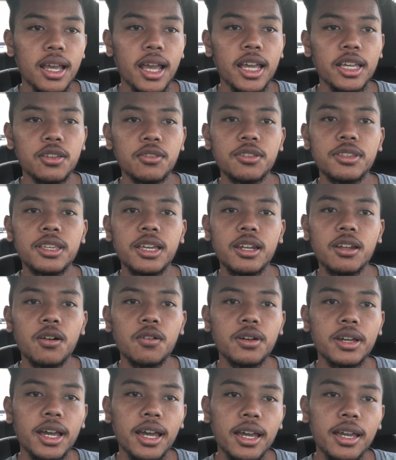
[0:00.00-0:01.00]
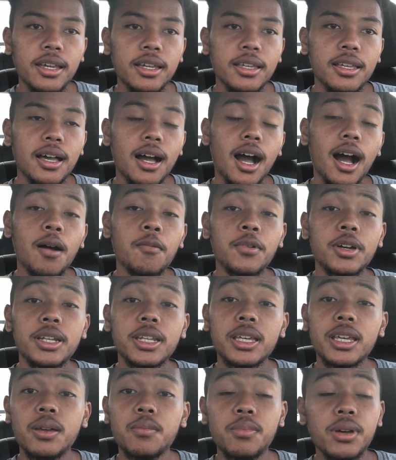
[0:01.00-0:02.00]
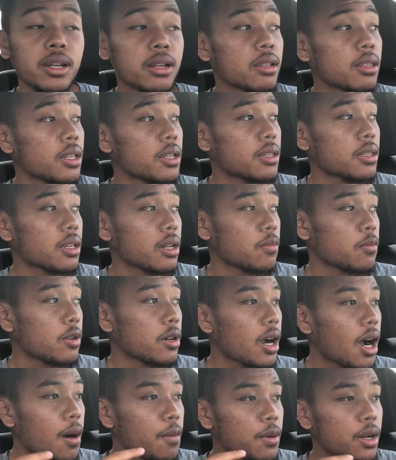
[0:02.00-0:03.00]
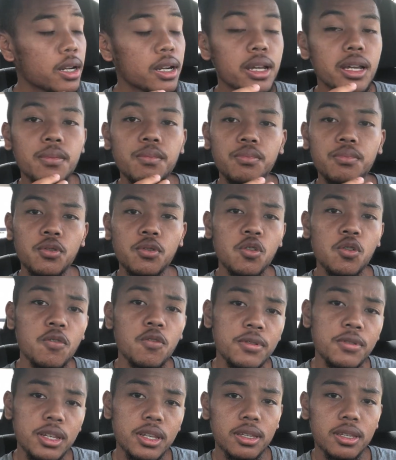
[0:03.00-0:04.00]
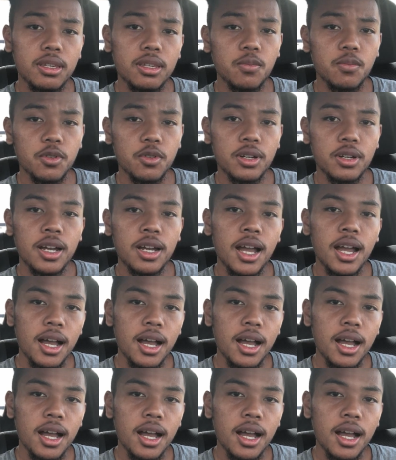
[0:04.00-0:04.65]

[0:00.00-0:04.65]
and you said, okay, I'm going to get better this summer, I'm going to improve this summer,